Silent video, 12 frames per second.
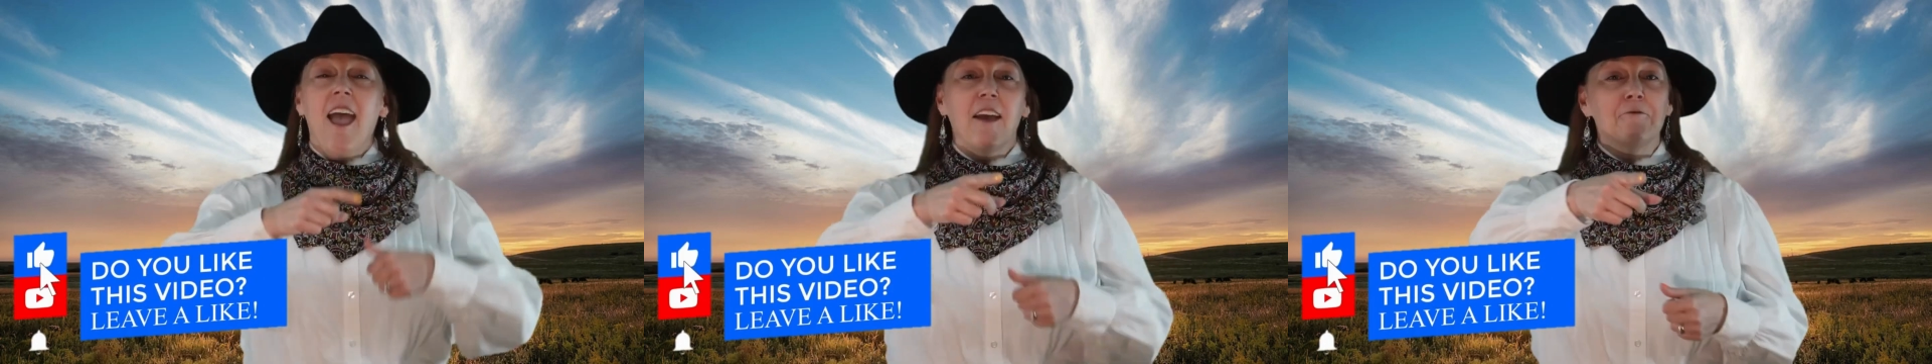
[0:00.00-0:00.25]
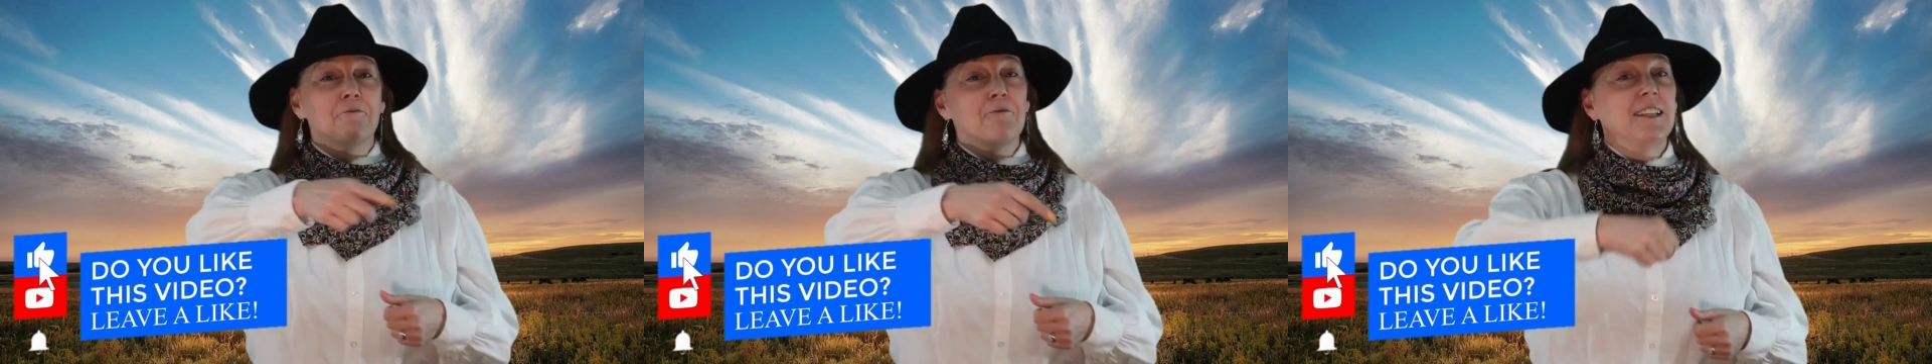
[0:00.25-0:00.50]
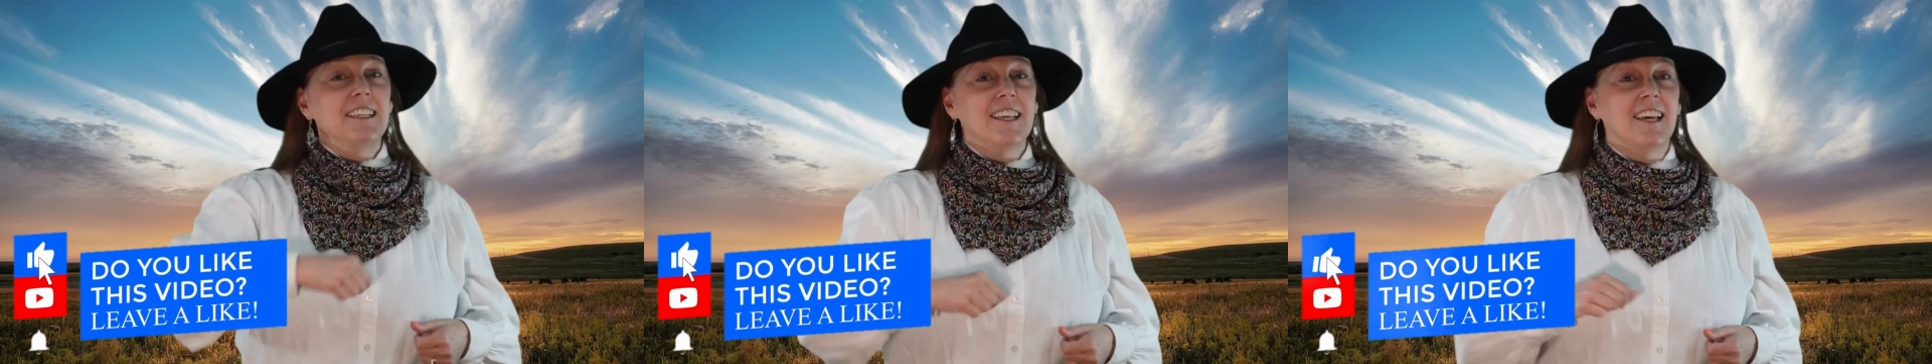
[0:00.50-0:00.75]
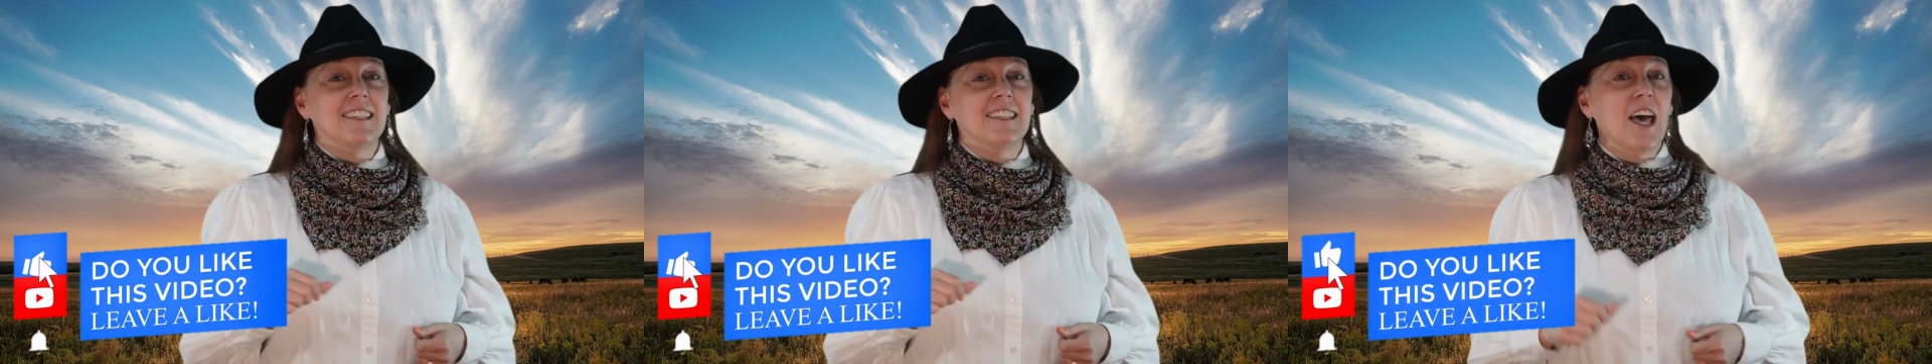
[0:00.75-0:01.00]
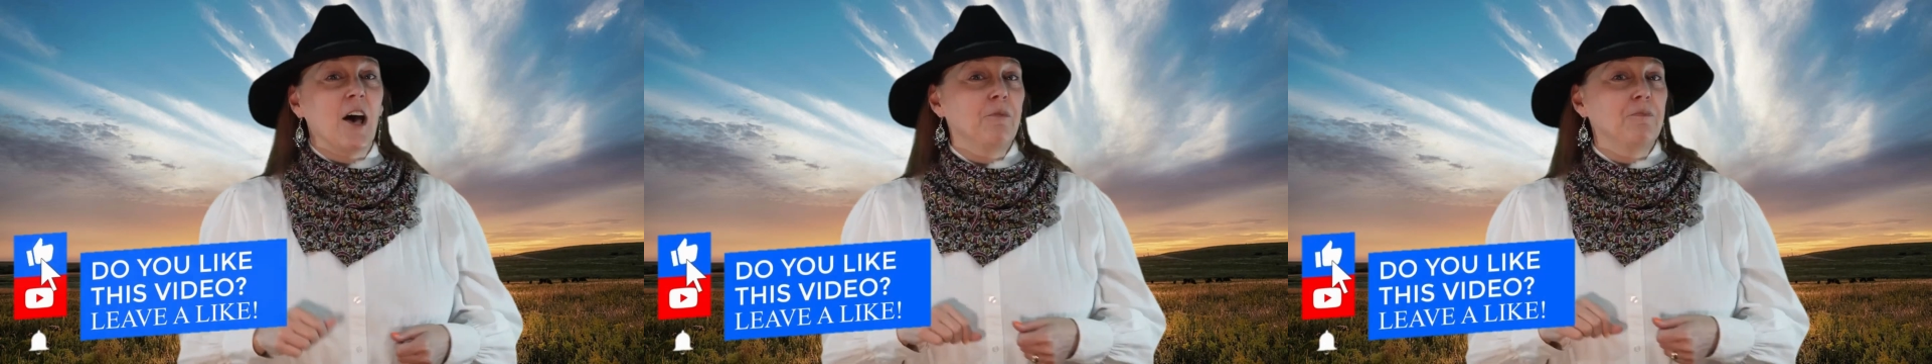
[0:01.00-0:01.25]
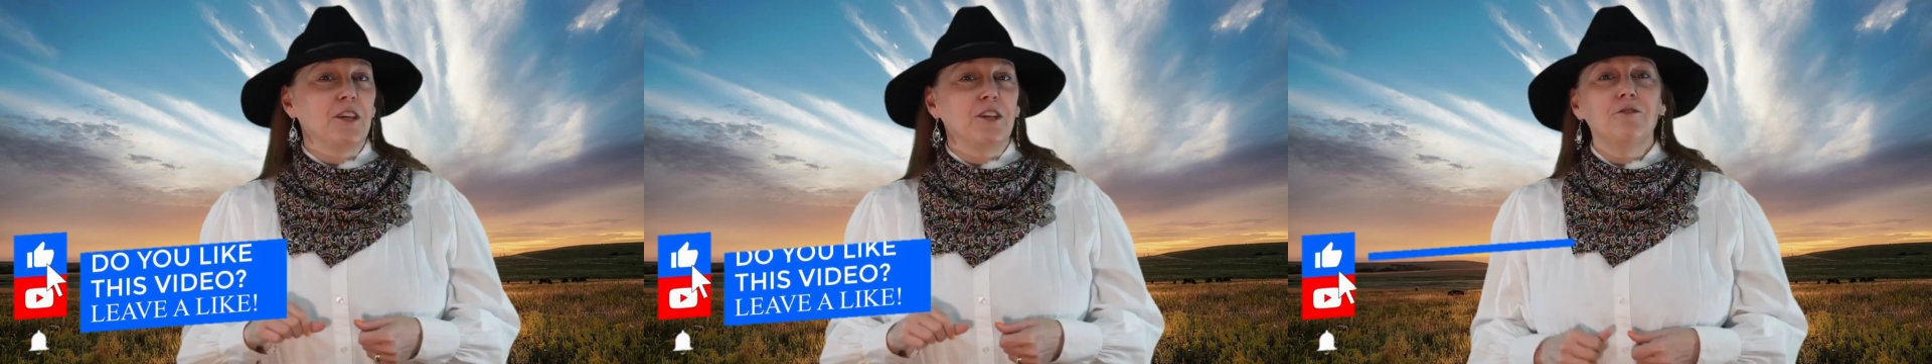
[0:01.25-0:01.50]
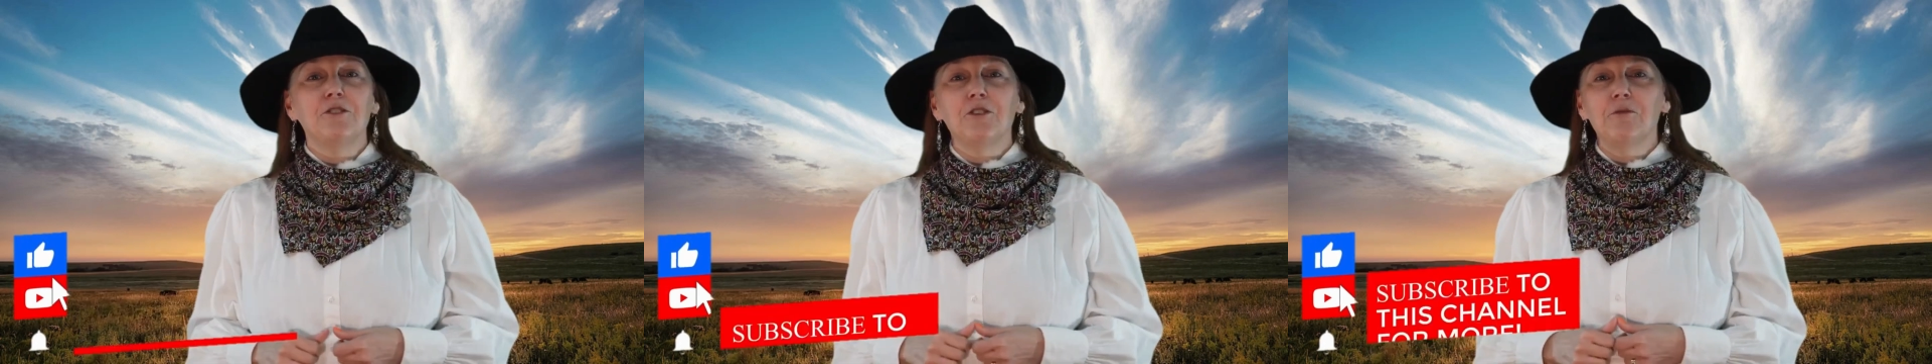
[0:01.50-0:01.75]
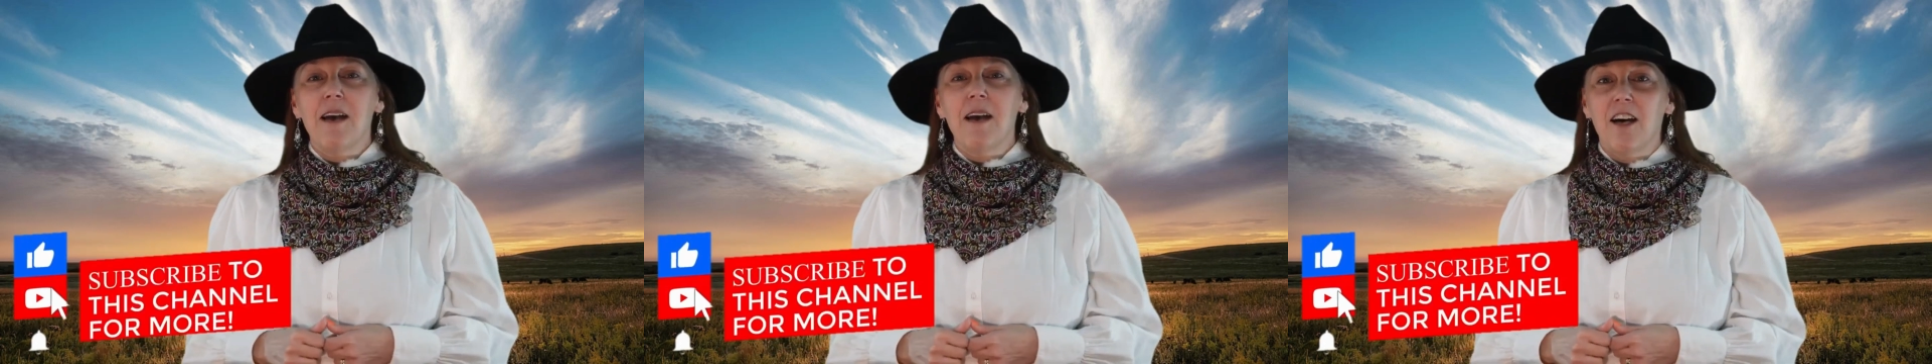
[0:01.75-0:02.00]
It really does help the
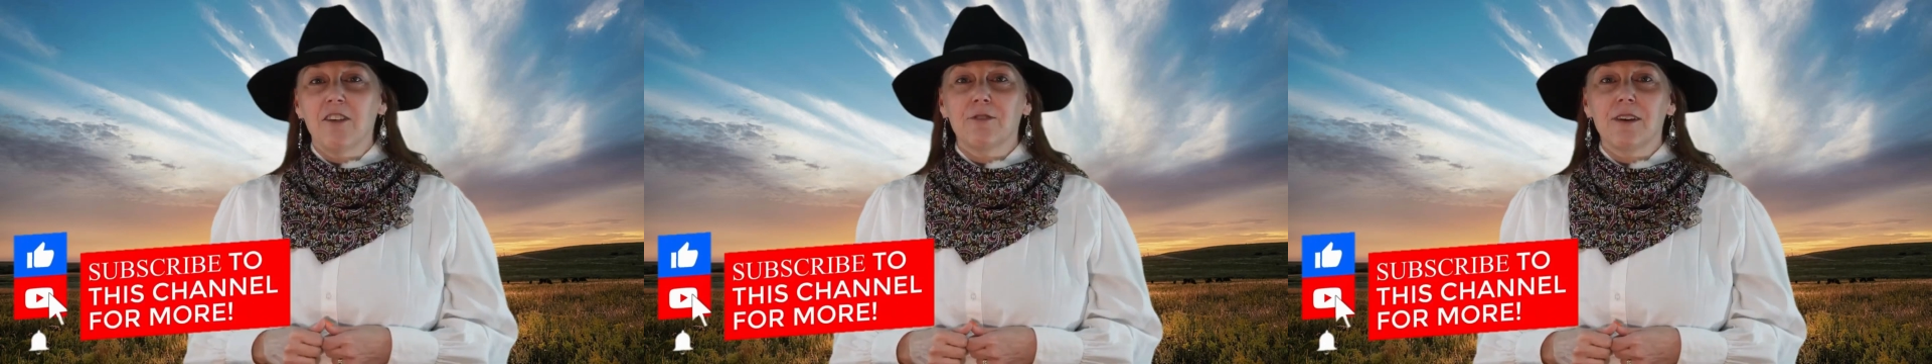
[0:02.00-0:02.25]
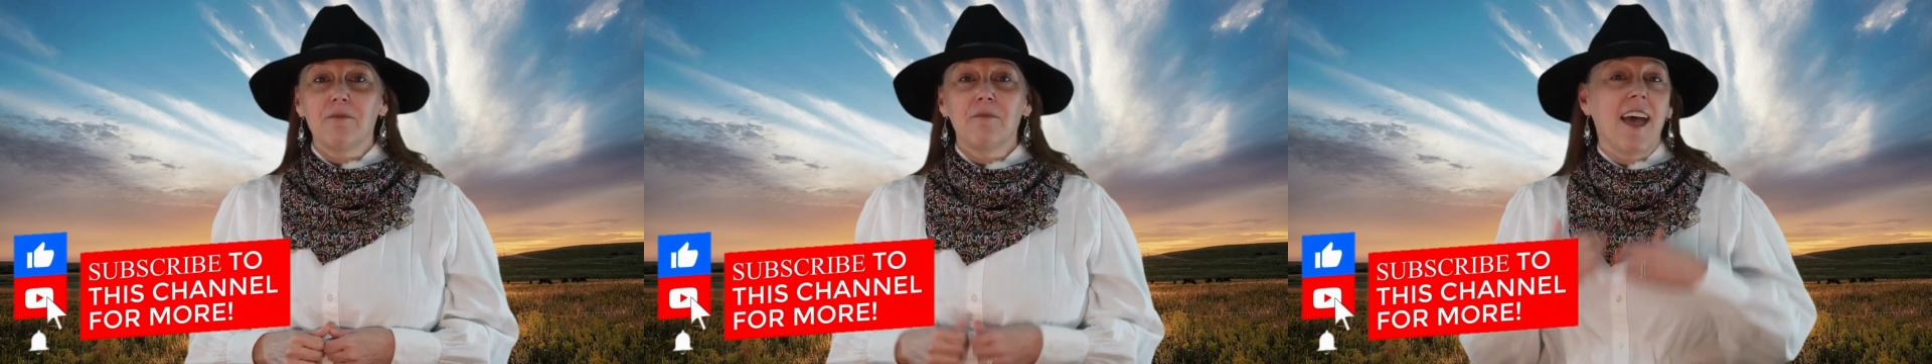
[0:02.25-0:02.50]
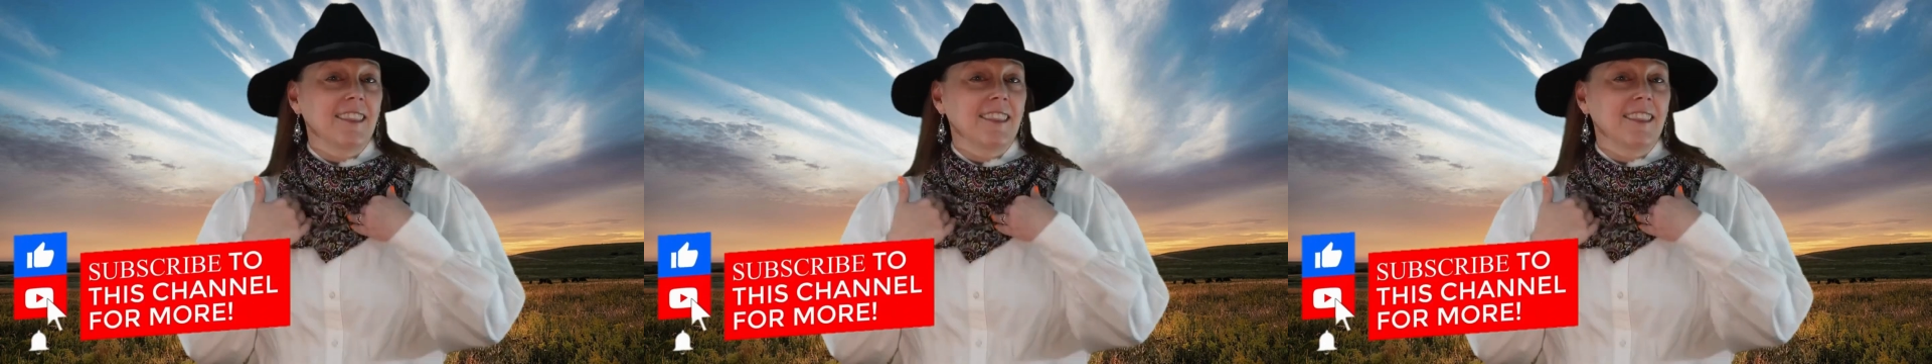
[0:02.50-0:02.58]
YouTube algorithm